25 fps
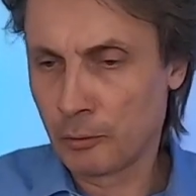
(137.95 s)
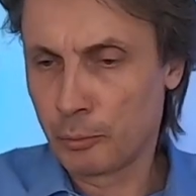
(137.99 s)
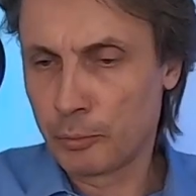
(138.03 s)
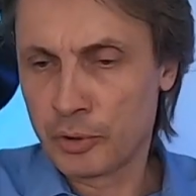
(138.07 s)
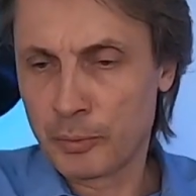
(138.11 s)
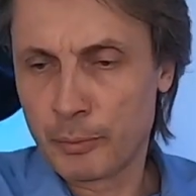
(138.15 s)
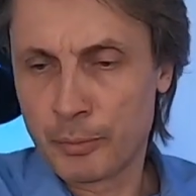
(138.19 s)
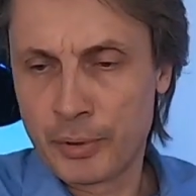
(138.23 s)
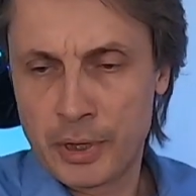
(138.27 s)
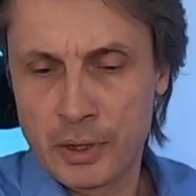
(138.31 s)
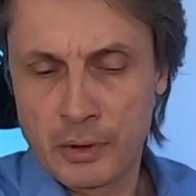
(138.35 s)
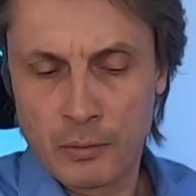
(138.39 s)

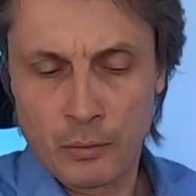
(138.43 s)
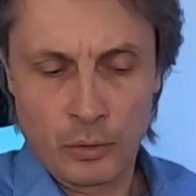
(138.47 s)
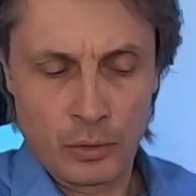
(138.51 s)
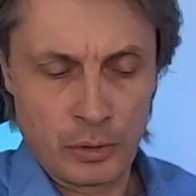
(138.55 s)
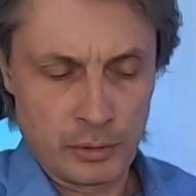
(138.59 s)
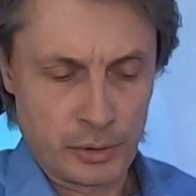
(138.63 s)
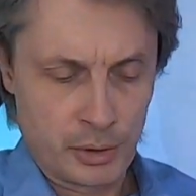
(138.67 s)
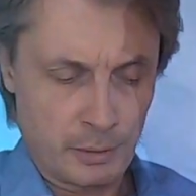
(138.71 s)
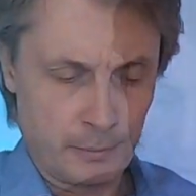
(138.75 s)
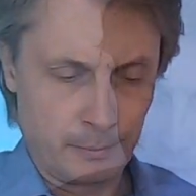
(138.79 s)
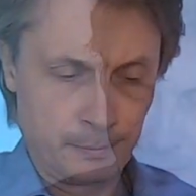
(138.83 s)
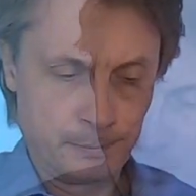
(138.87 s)
prepare
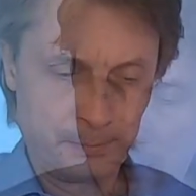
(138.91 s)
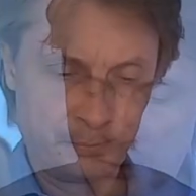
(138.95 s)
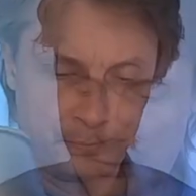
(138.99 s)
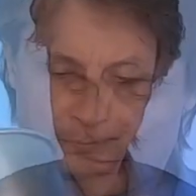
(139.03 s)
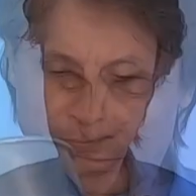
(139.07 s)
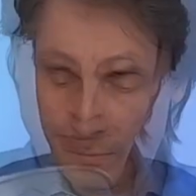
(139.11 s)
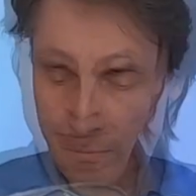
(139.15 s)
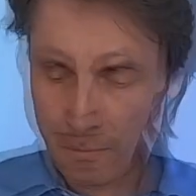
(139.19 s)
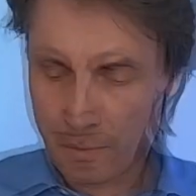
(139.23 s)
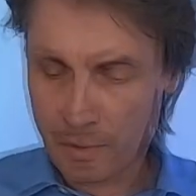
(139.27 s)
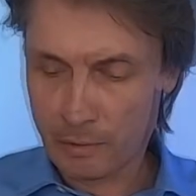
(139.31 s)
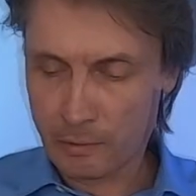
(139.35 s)
water.
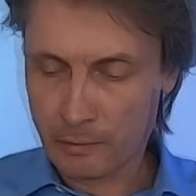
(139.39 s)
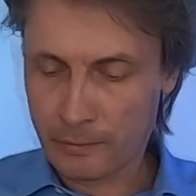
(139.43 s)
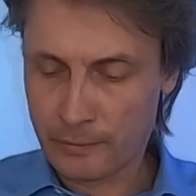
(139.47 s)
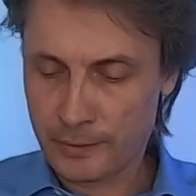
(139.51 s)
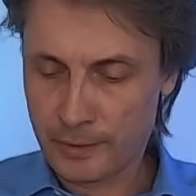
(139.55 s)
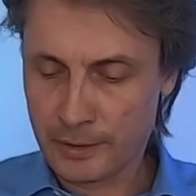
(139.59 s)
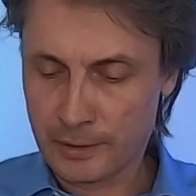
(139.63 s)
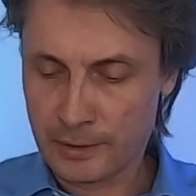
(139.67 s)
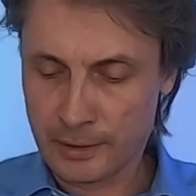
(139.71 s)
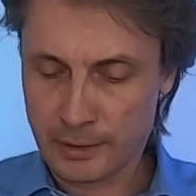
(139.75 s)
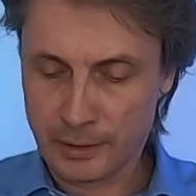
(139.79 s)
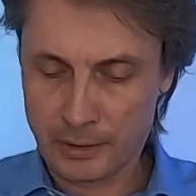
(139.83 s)
We will
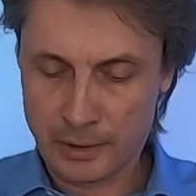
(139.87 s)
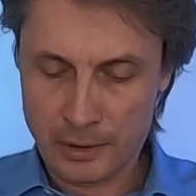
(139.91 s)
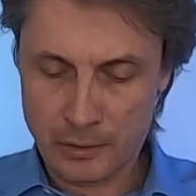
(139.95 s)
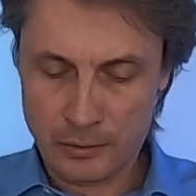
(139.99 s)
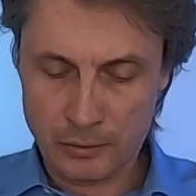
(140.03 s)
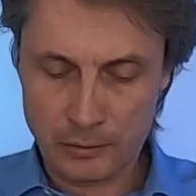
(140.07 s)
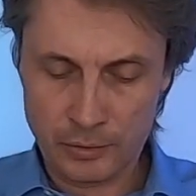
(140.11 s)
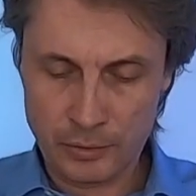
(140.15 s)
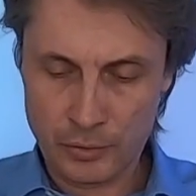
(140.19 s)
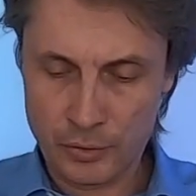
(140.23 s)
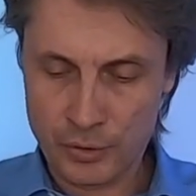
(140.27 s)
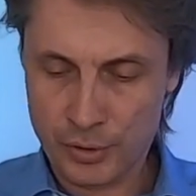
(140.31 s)
fill in
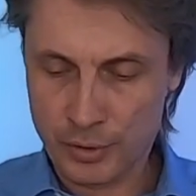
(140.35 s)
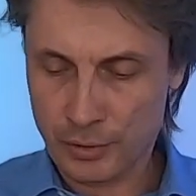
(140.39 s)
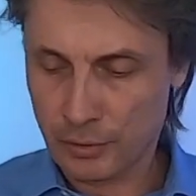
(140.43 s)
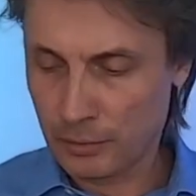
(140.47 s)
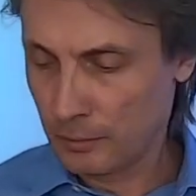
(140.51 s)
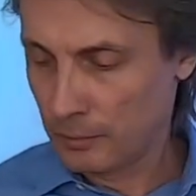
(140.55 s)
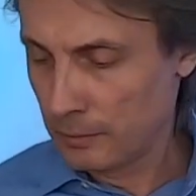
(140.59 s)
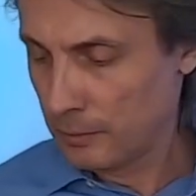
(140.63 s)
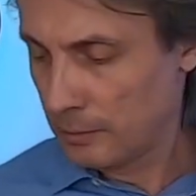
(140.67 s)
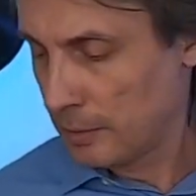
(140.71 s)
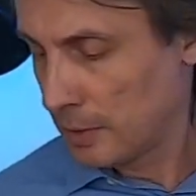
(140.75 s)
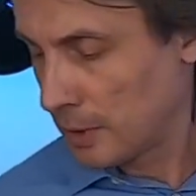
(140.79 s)
our usual
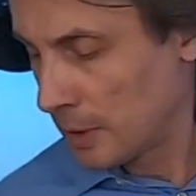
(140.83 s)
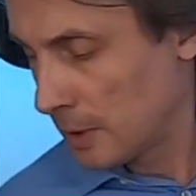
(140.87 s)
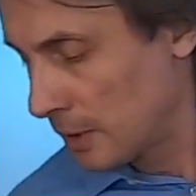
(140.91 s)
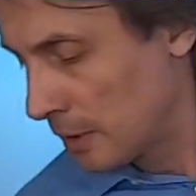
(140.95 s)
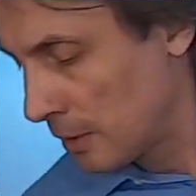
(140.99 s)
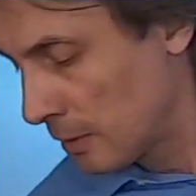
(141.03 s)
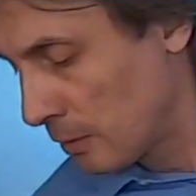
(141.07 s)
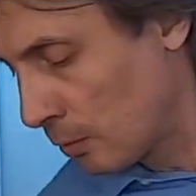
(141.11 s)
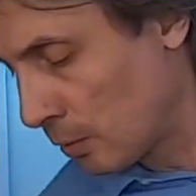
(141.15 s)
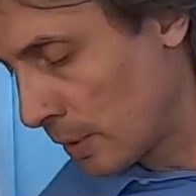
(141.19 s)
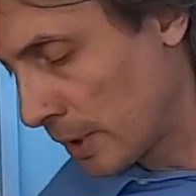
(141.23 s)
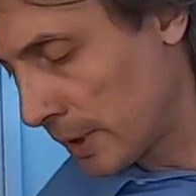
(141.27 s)

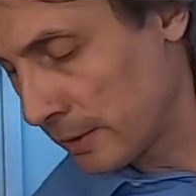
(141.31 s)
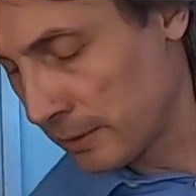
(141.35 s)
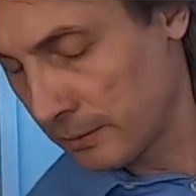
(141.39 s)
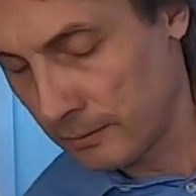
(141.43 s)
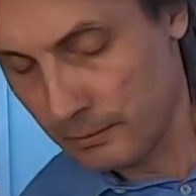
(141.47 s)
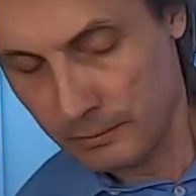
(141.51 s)
1